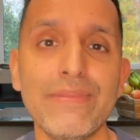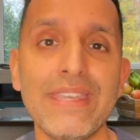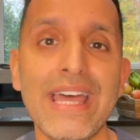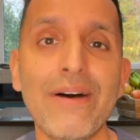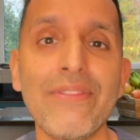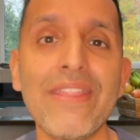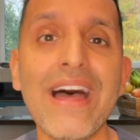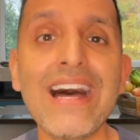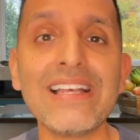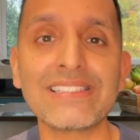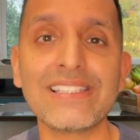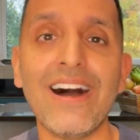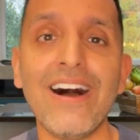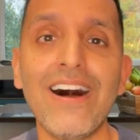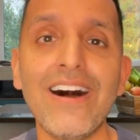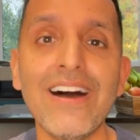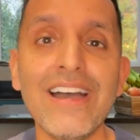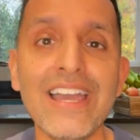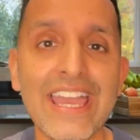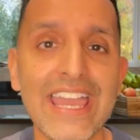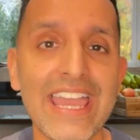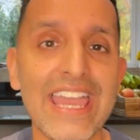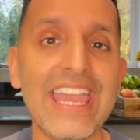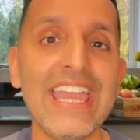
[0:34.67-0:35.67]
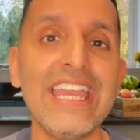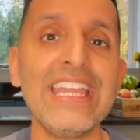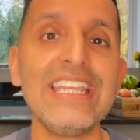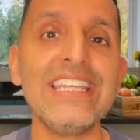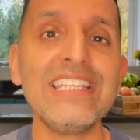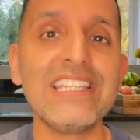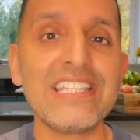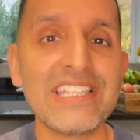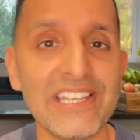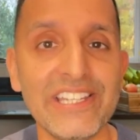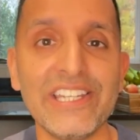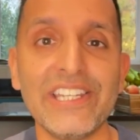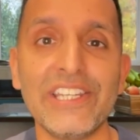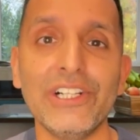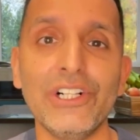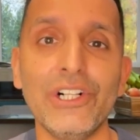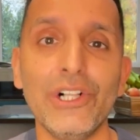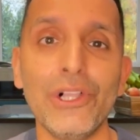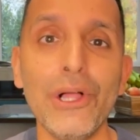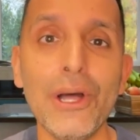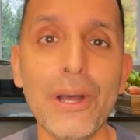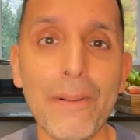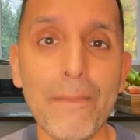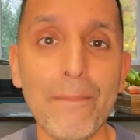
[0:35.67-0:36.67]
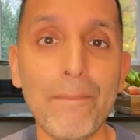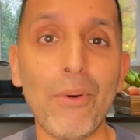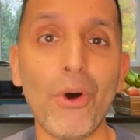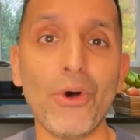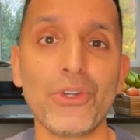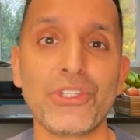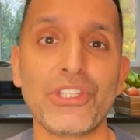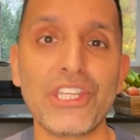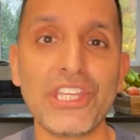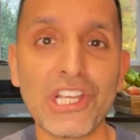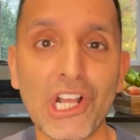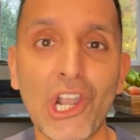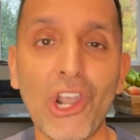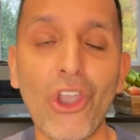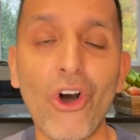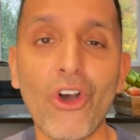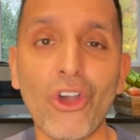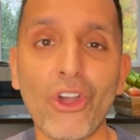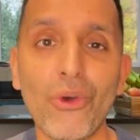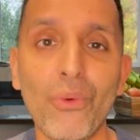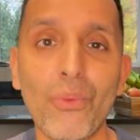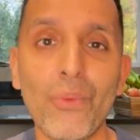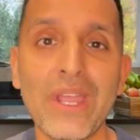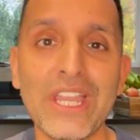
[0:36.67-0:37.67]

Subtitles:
Now, that's our internal body clock,